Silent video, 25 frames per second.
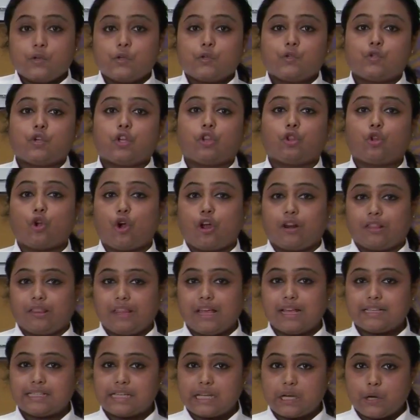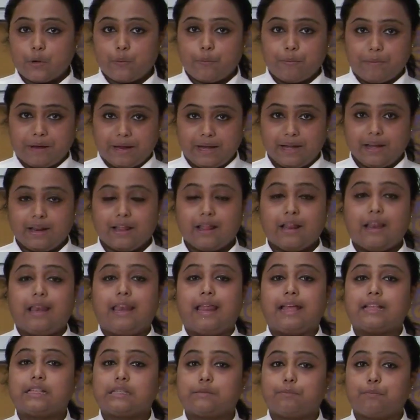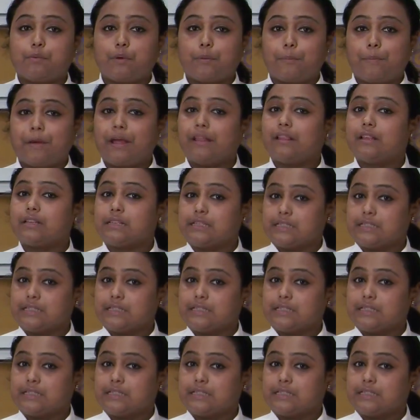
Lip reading: So tortillas are now made. Let's prepare the